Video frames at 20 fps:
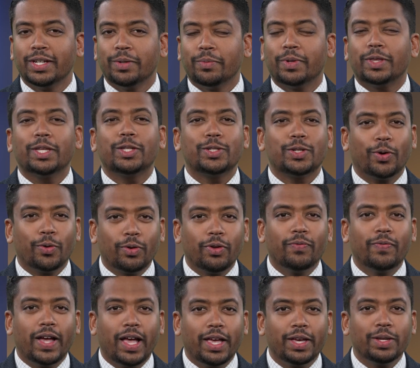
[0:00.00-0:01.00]
with a total
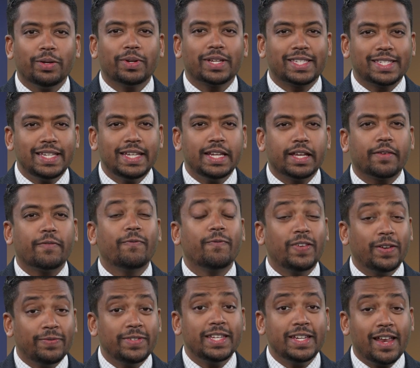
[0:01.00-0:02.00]
value exceeding
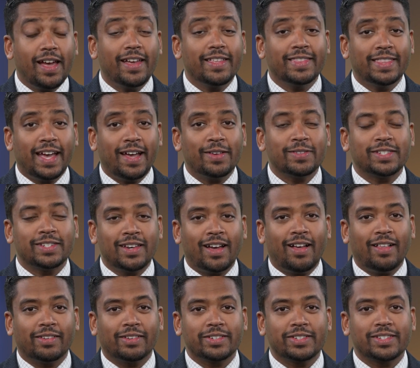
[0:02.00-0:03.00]
fifty-nine thousand
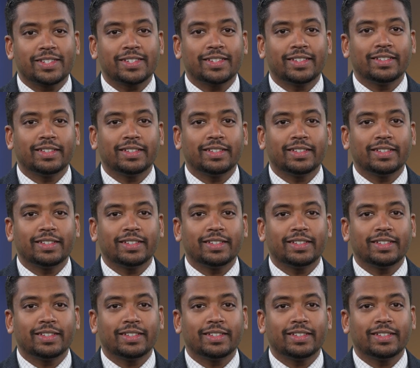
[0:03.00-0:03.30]
dollars.